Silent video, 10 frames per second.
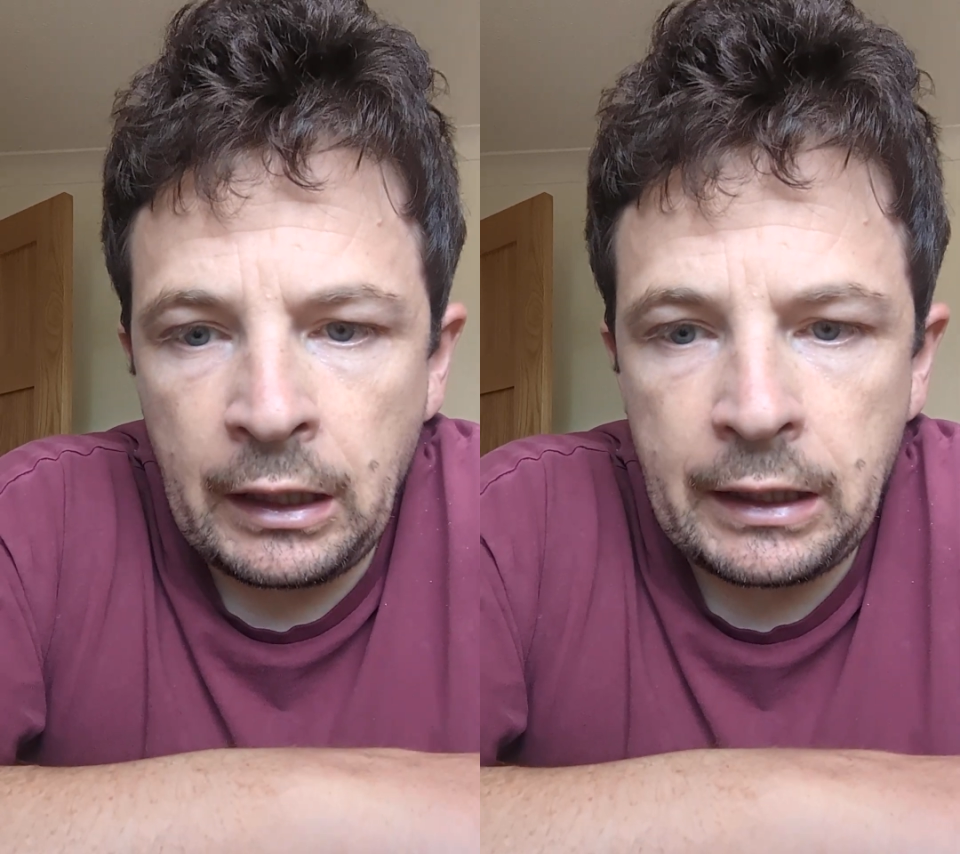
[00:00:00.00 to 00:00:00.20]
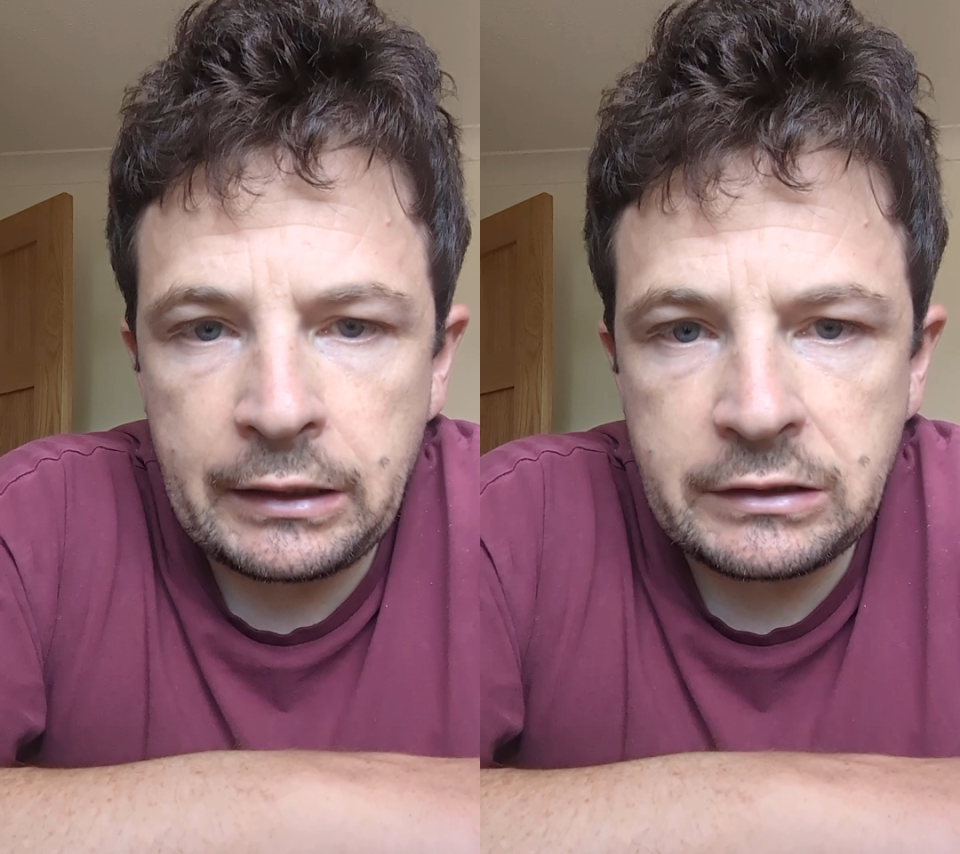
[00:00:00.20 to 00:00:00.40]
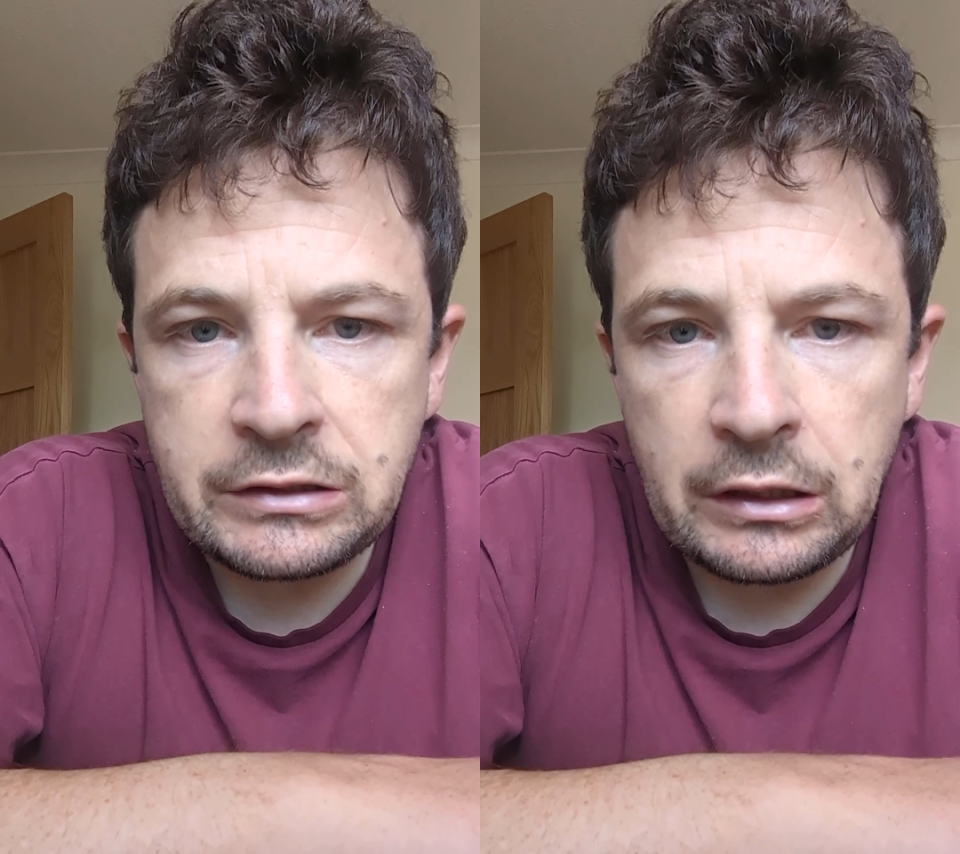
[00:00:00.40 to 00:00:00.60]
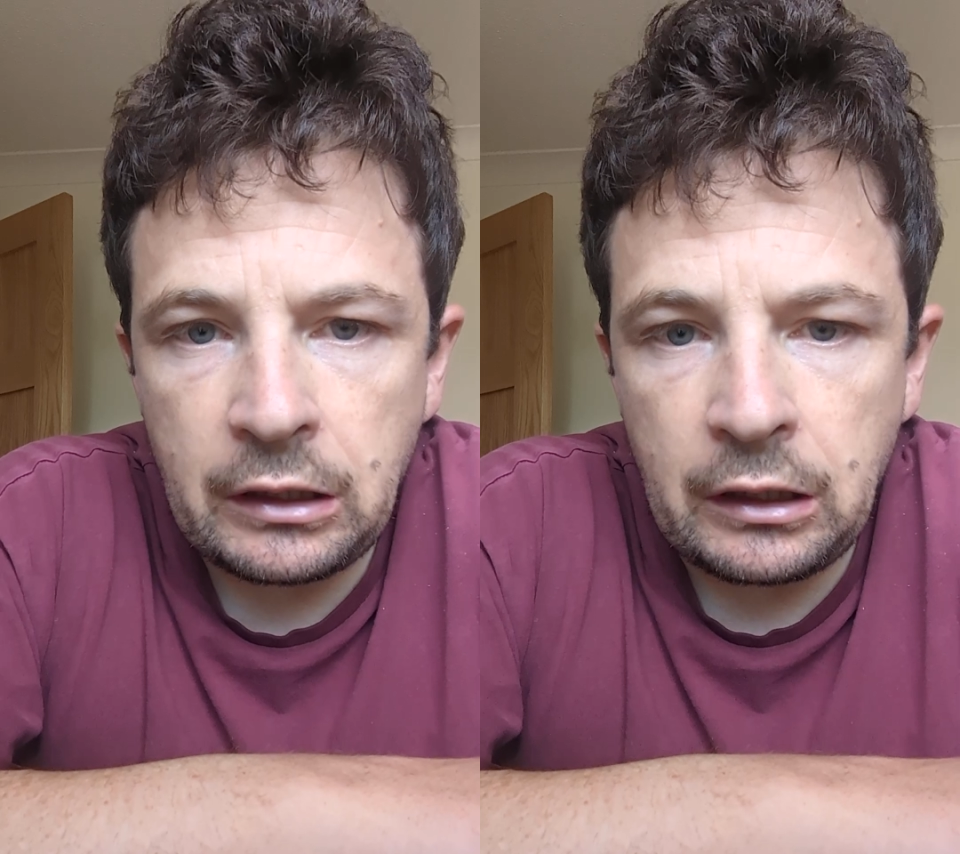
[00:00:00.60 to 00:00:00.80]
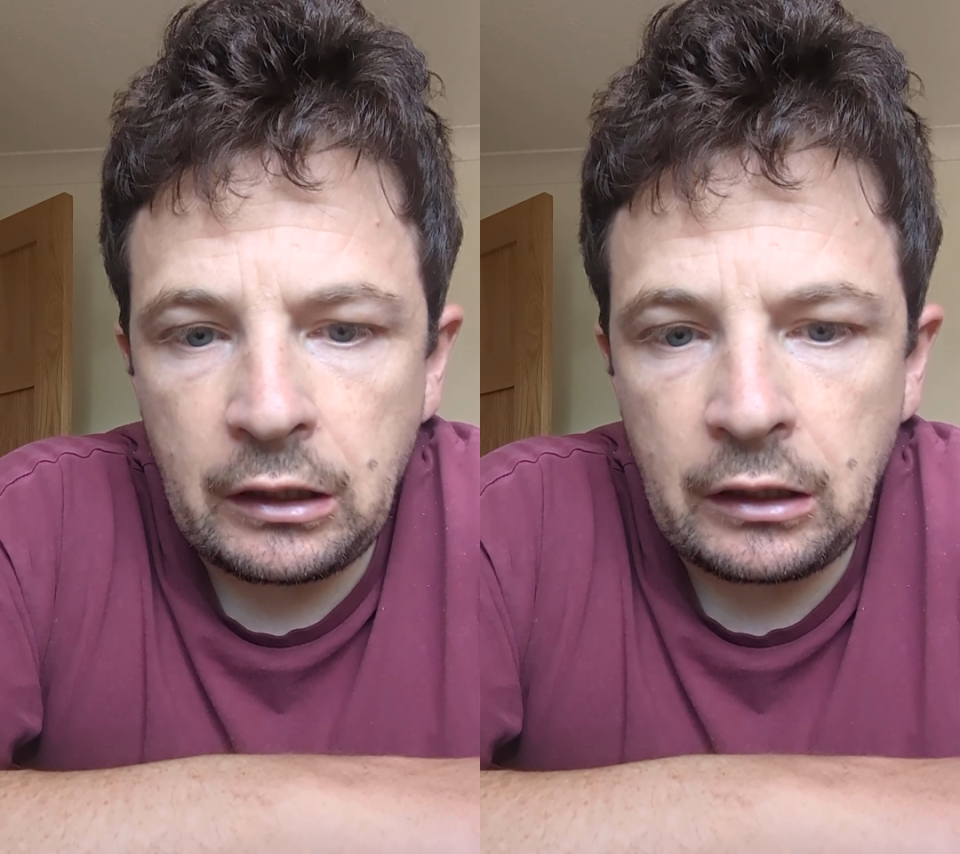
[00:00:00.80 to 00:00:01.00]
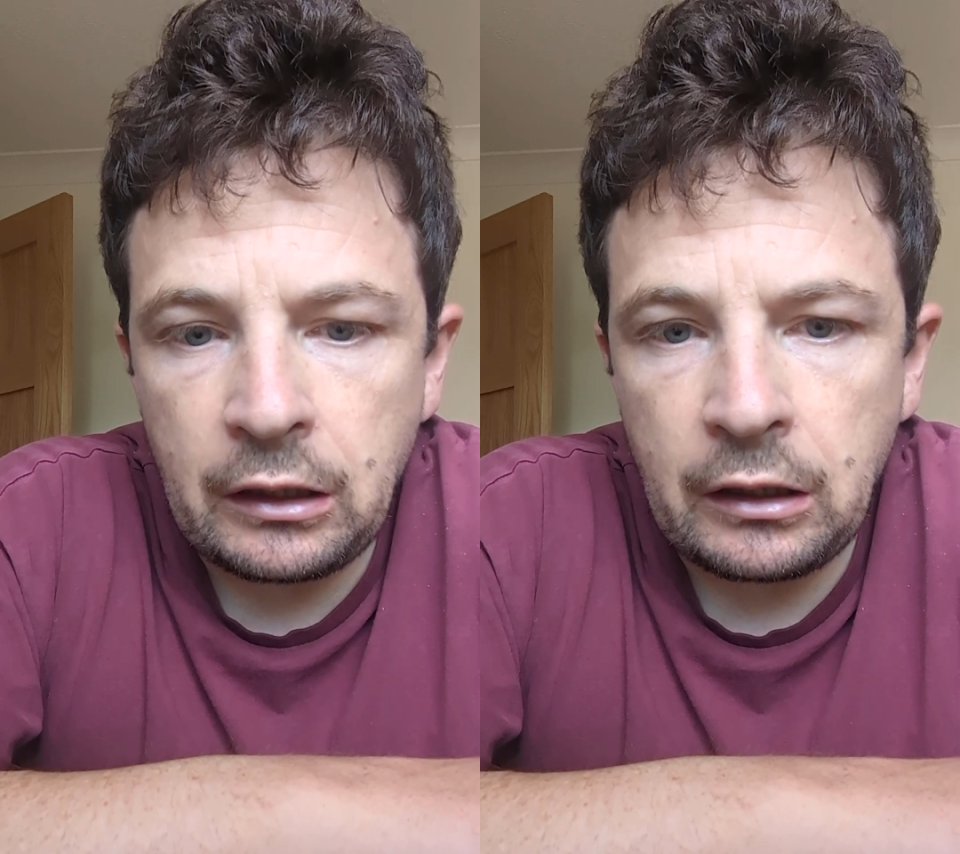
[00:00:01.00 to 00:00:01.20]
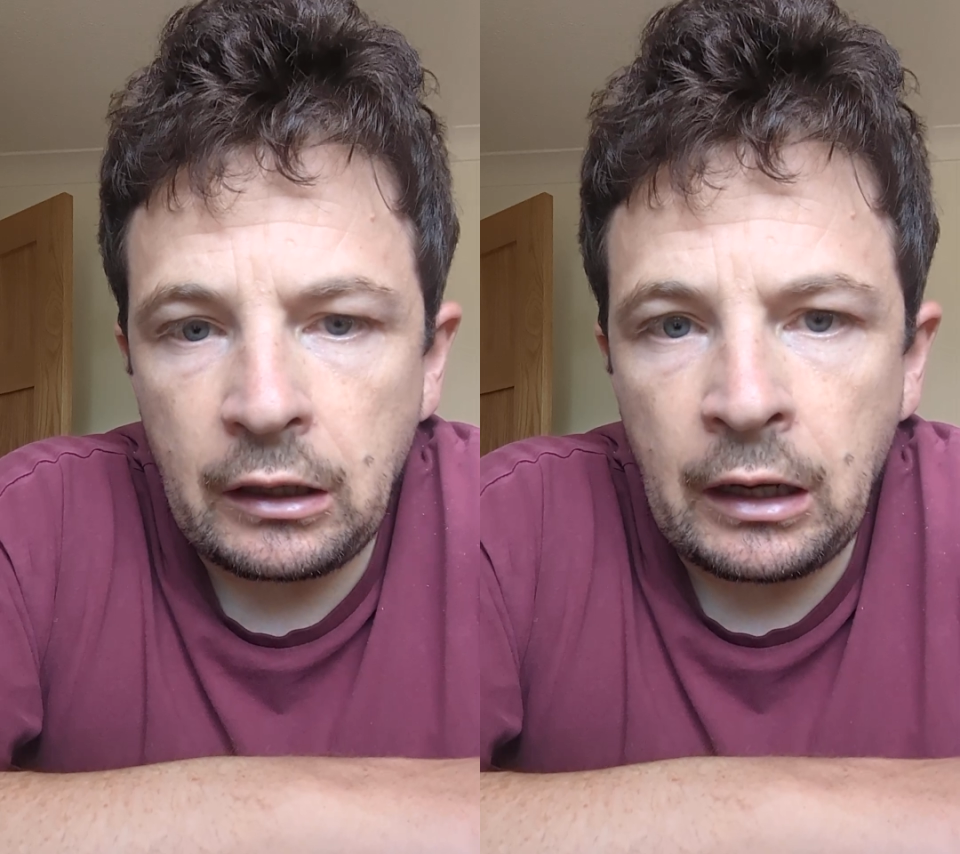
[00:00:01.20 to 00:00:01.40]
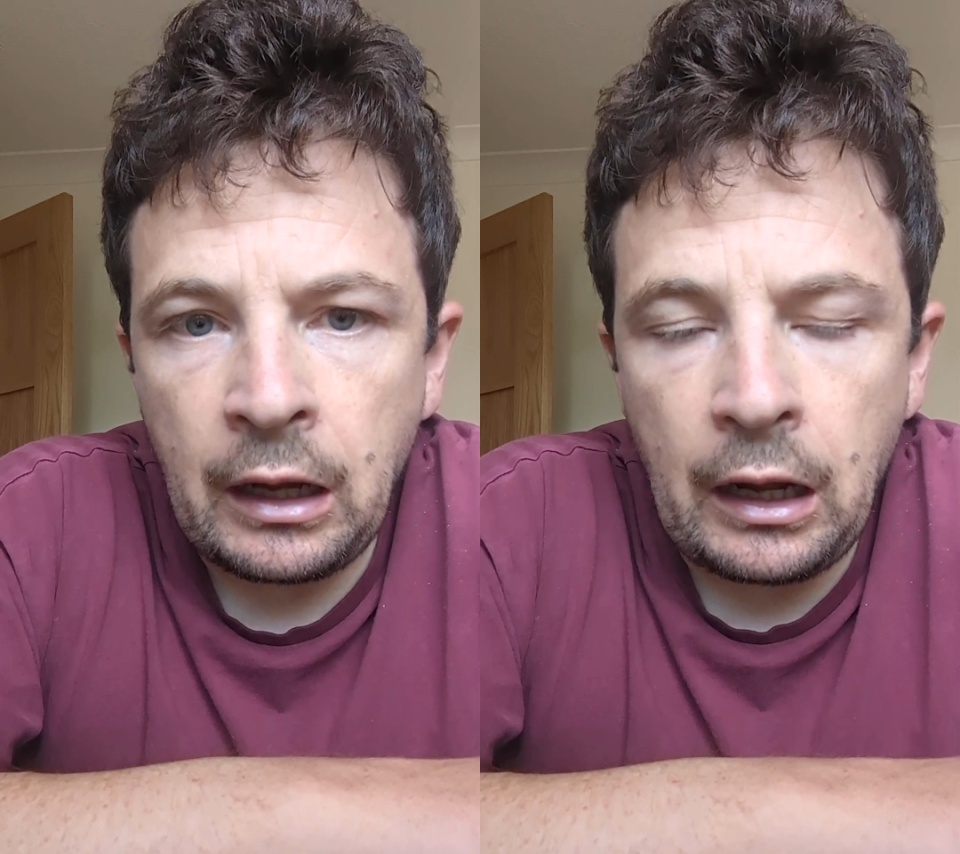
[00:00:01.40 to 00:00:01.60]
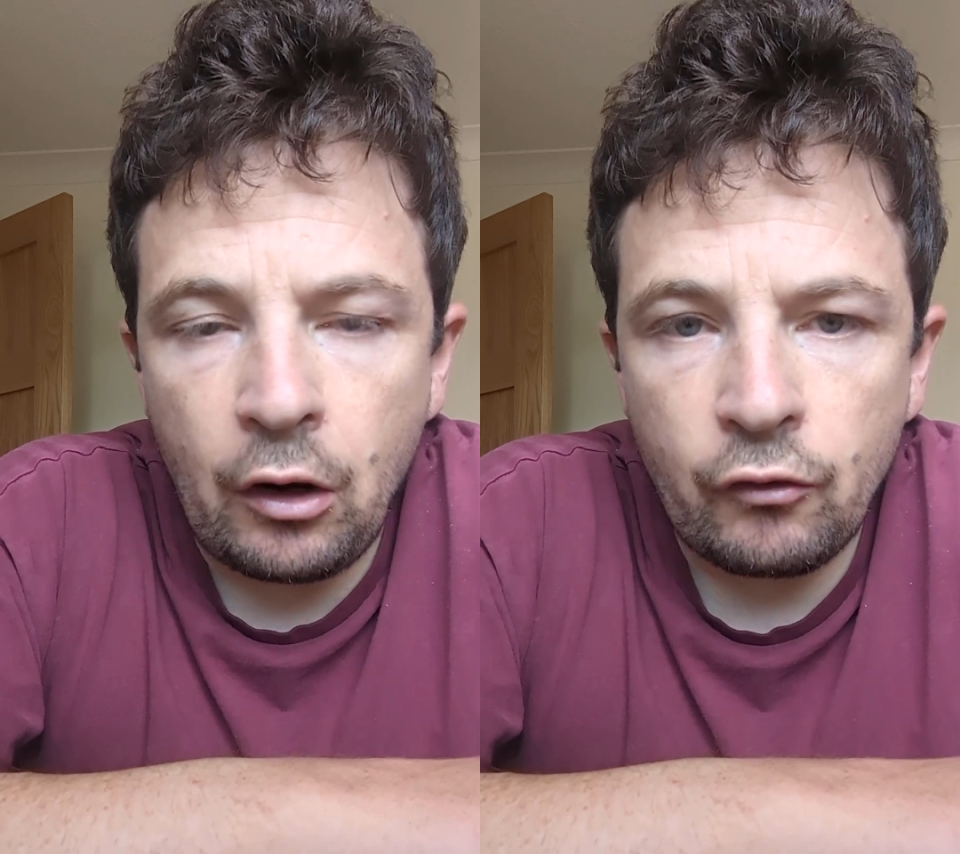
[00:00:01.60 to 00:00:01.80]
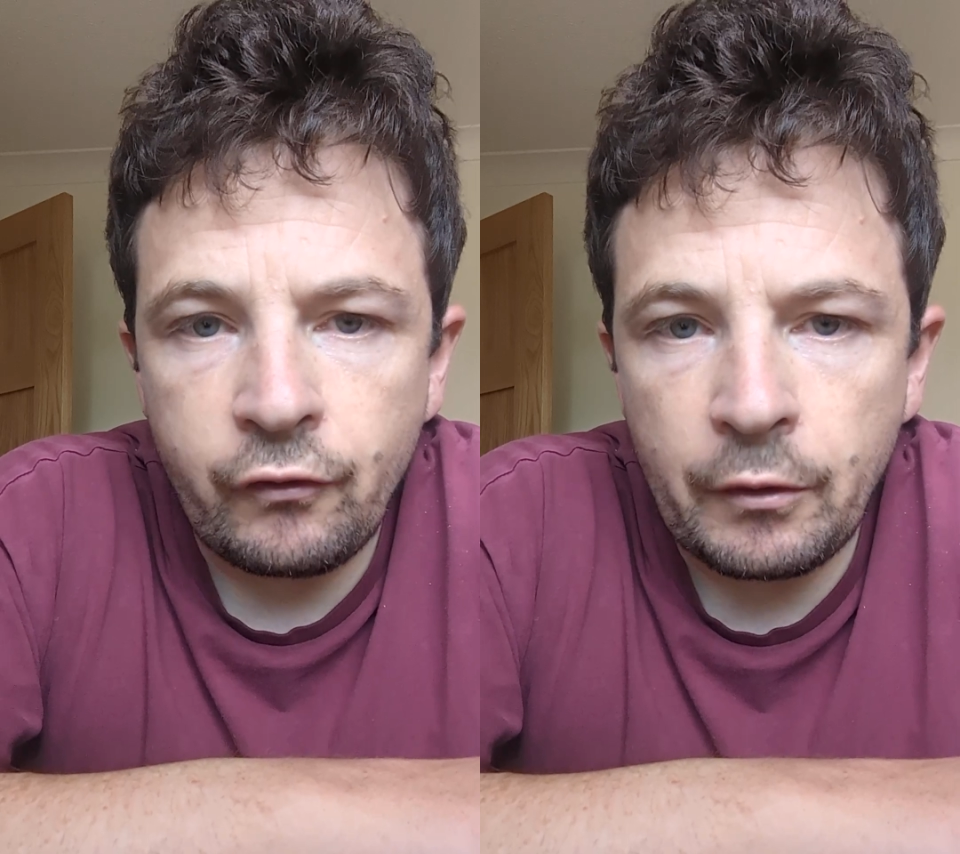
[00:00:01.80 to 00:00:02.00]
his
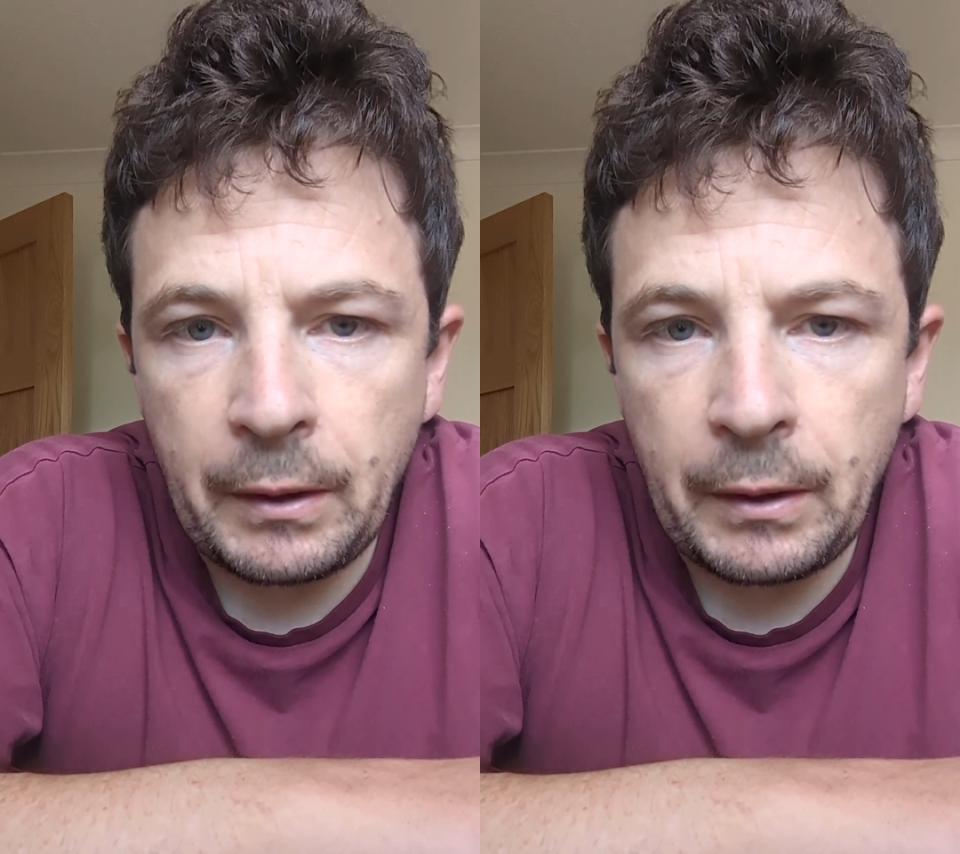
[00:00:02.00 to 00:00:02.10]
health and the